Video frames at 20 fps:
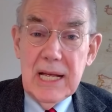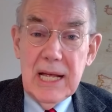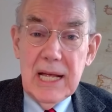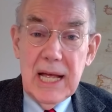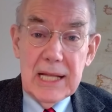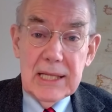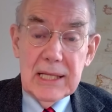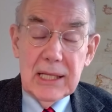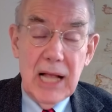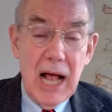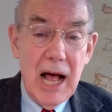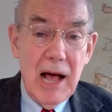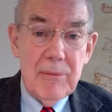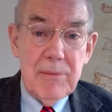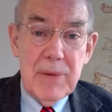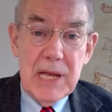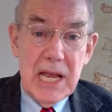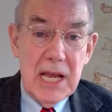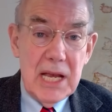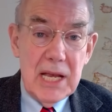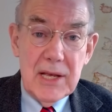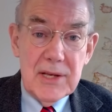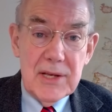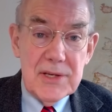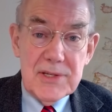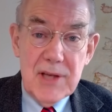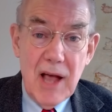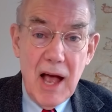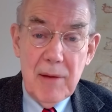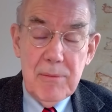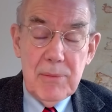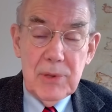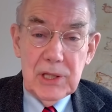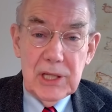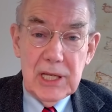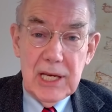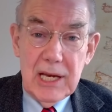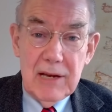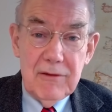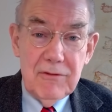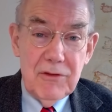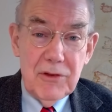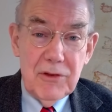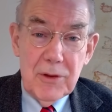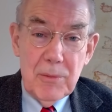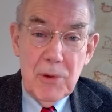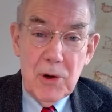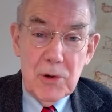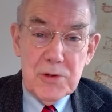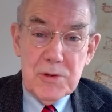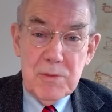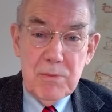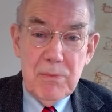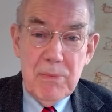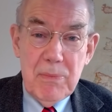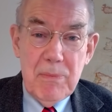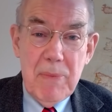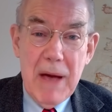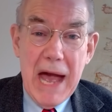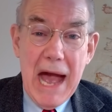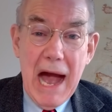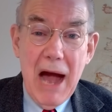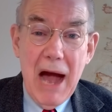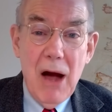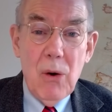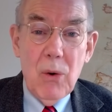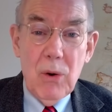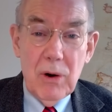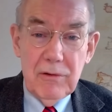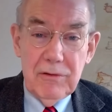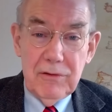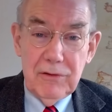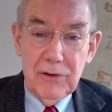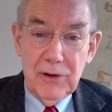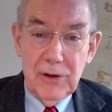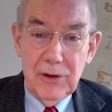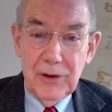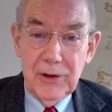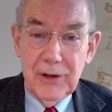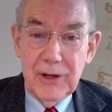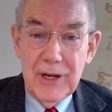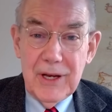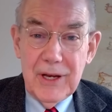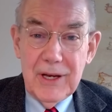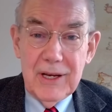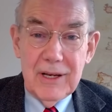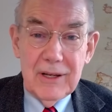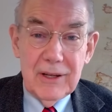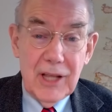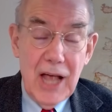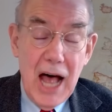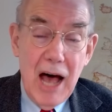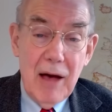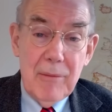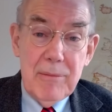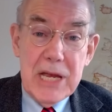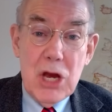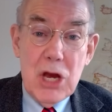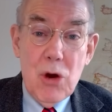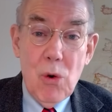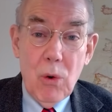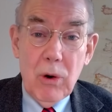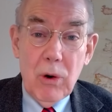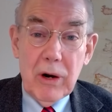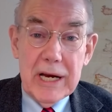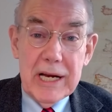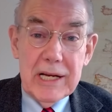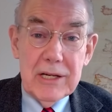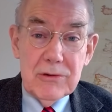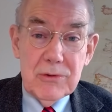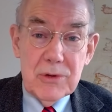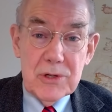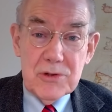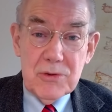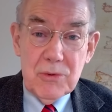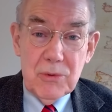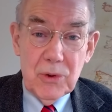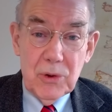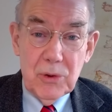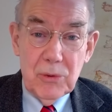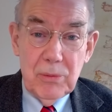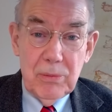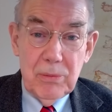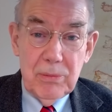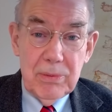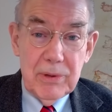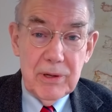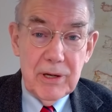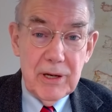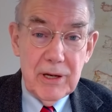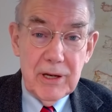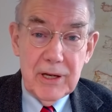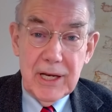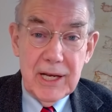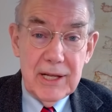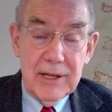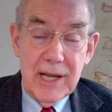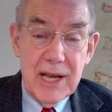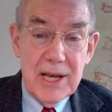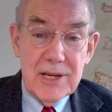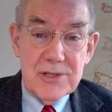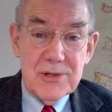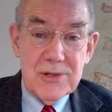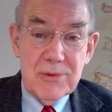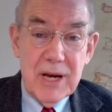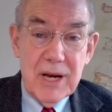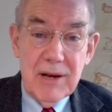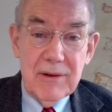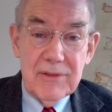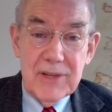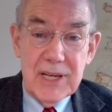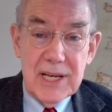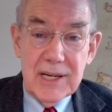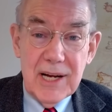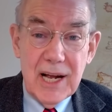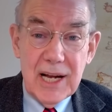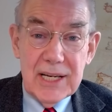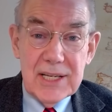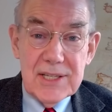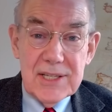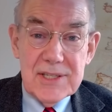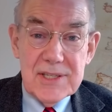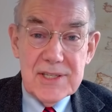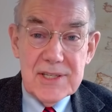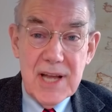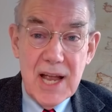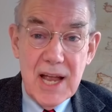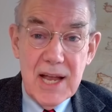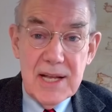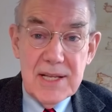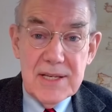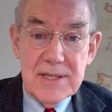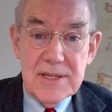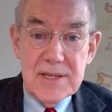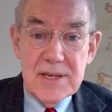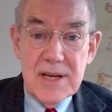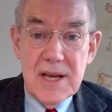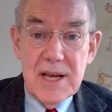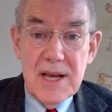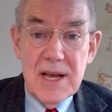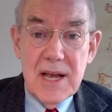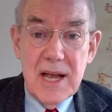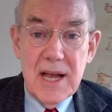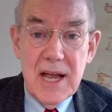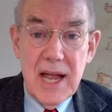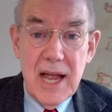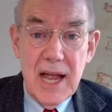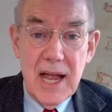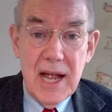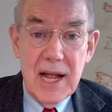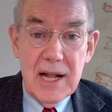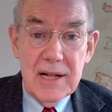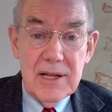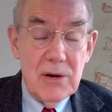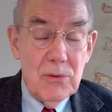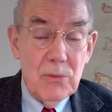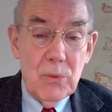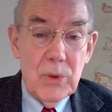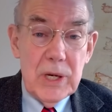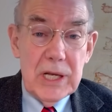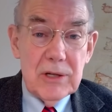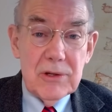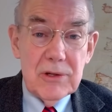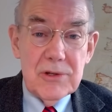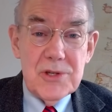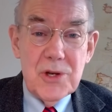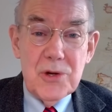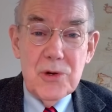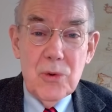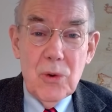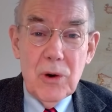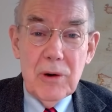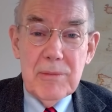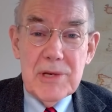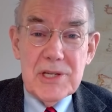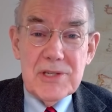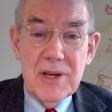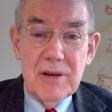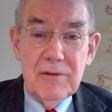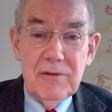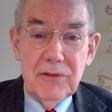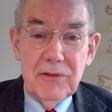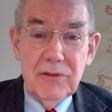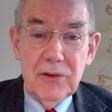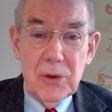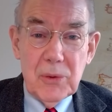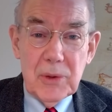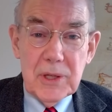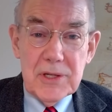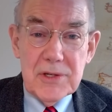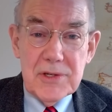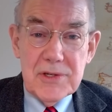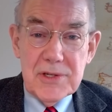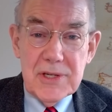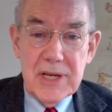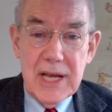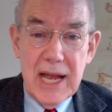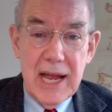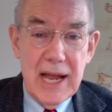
And the lobby is, I believe, the most powerful lobby or interest group in the history of the United States. And it wields enormous influence.